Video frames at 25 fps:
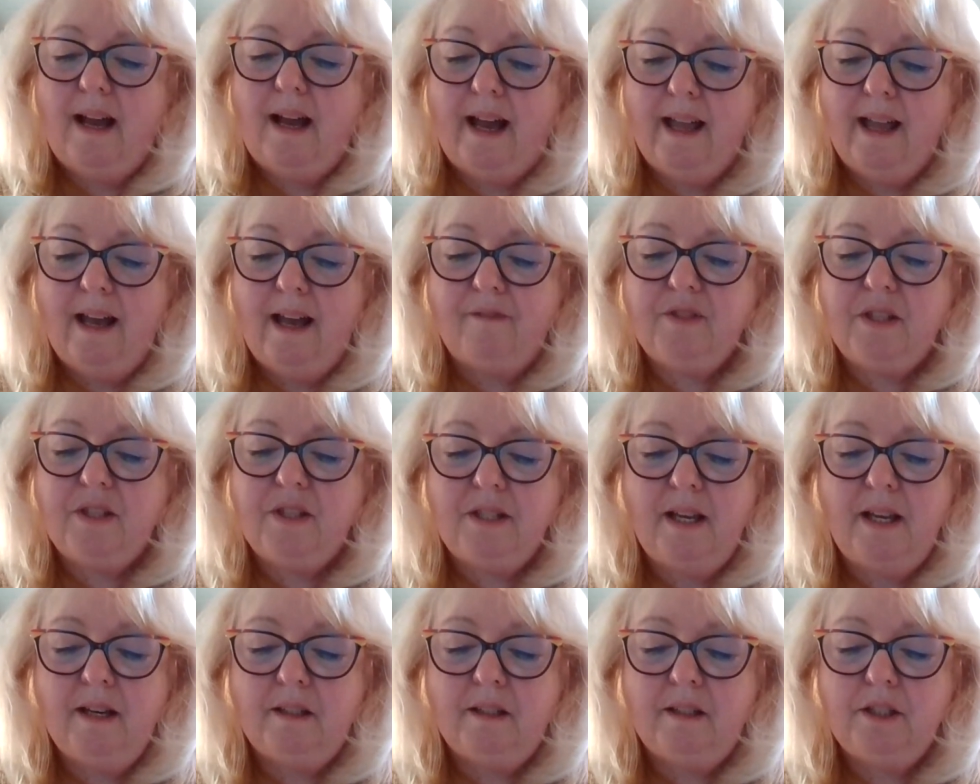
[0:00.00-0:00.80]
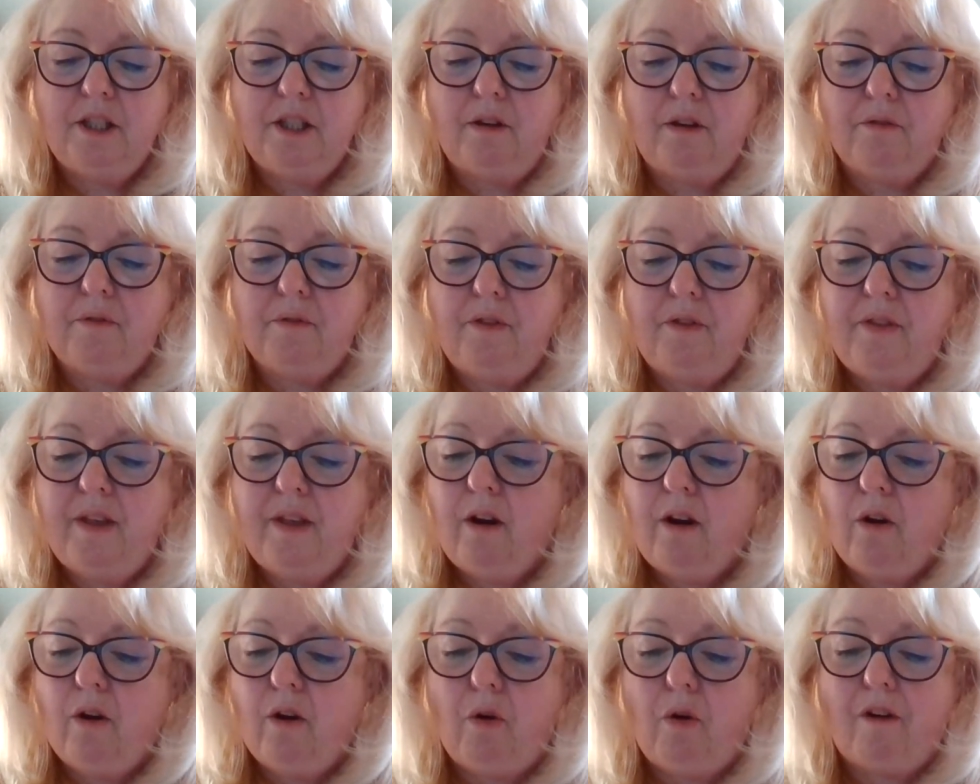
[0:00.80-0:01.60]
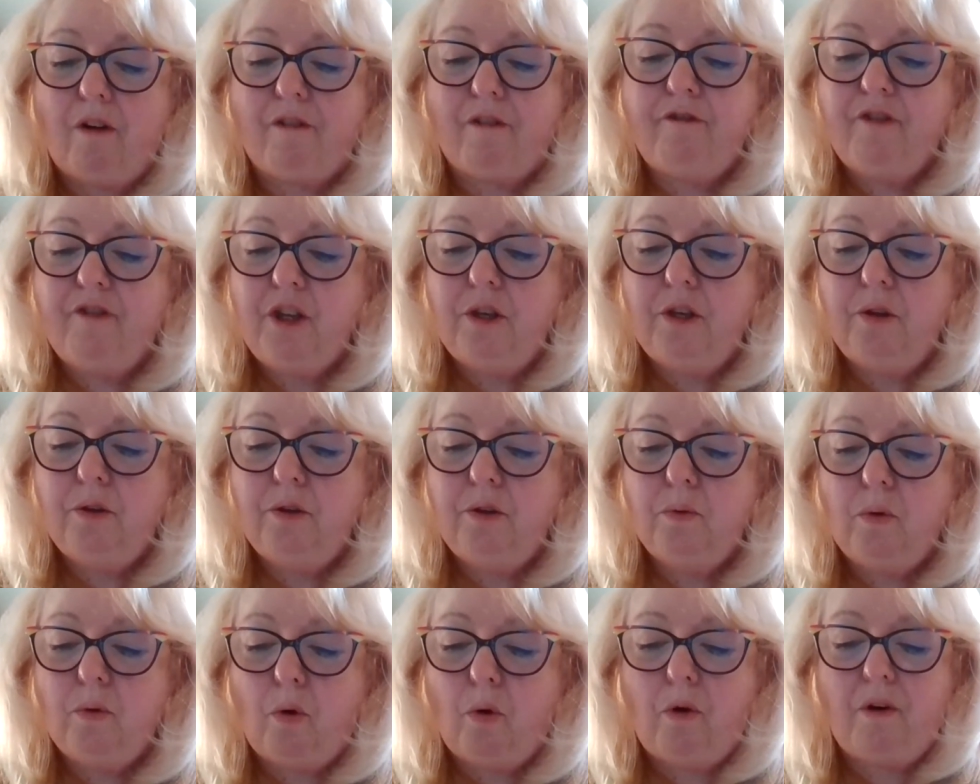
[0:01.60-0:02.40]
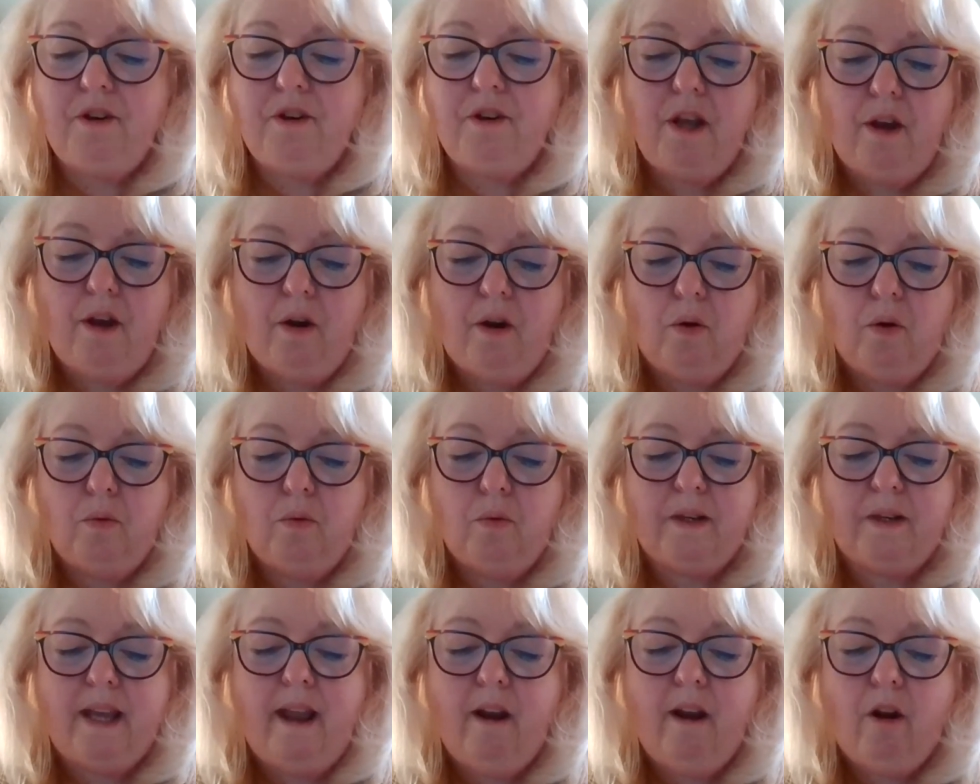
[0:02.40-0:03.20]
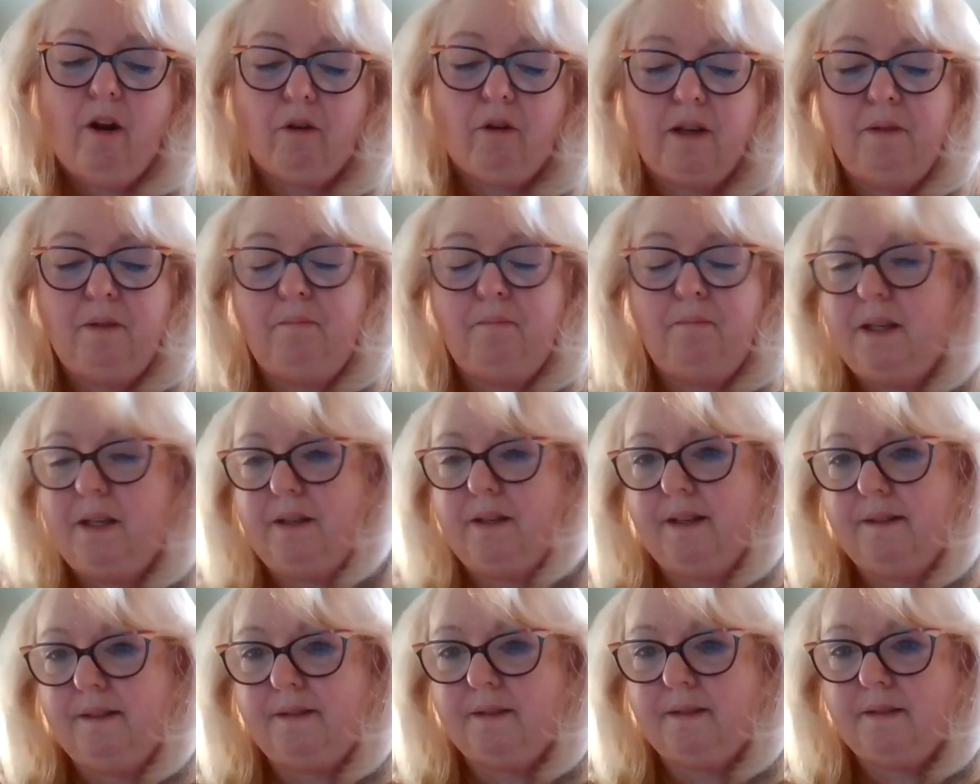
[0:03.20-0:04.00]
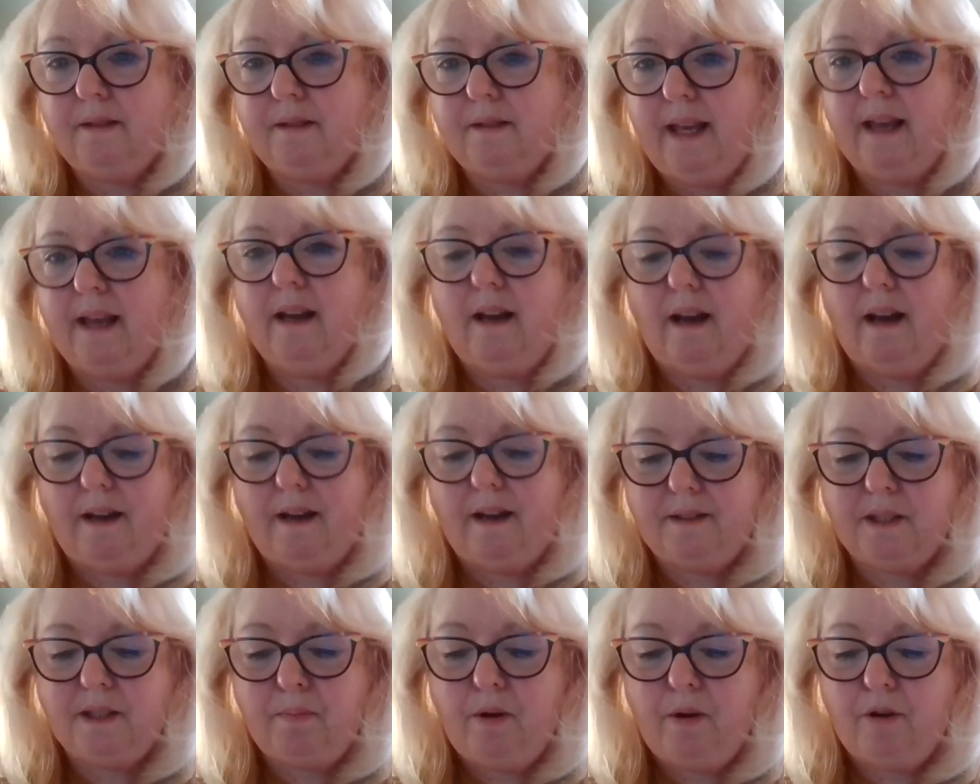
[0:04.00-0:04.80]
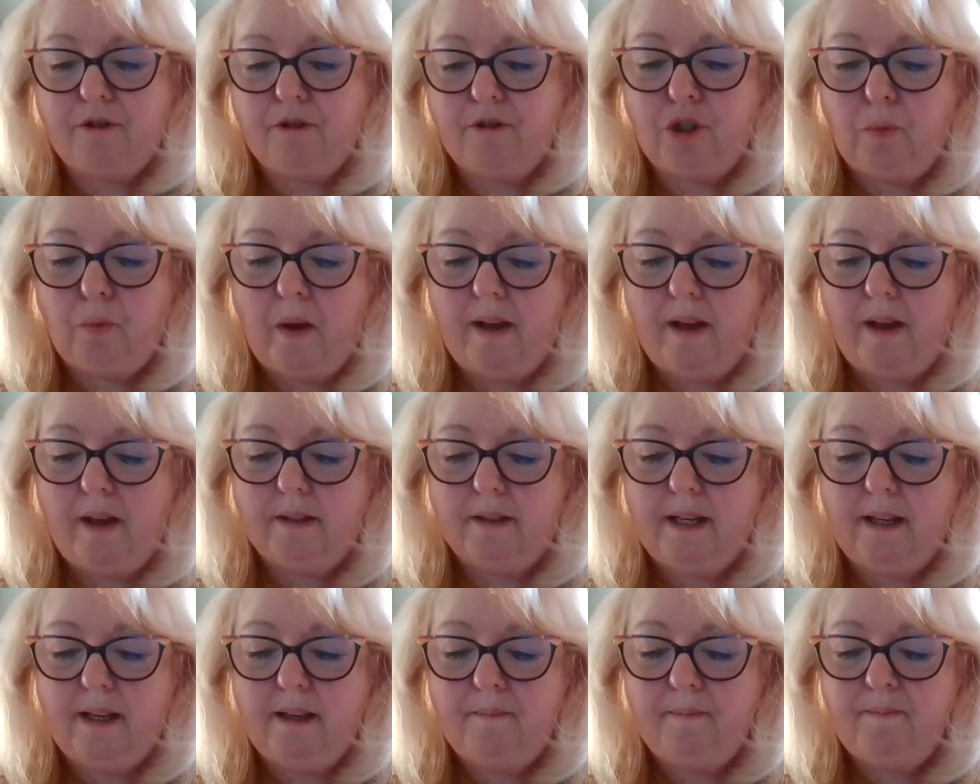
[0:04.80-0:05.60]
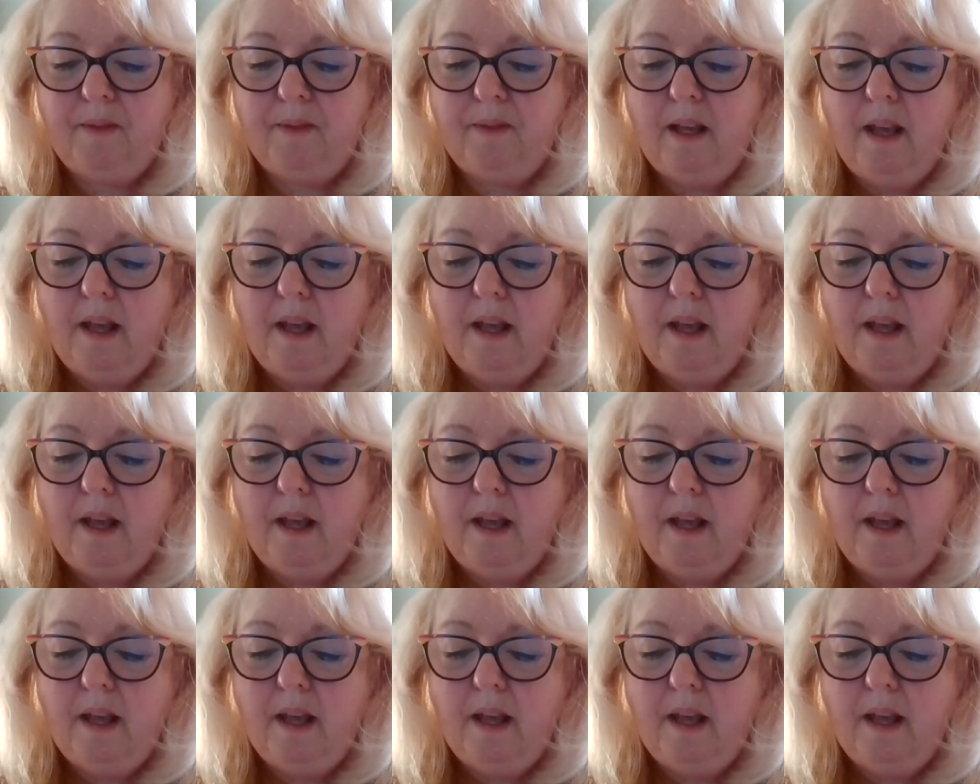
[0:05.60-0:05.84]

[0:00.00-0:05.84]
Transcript: I have to tell you, there are few or no care committees in goddess spirituality.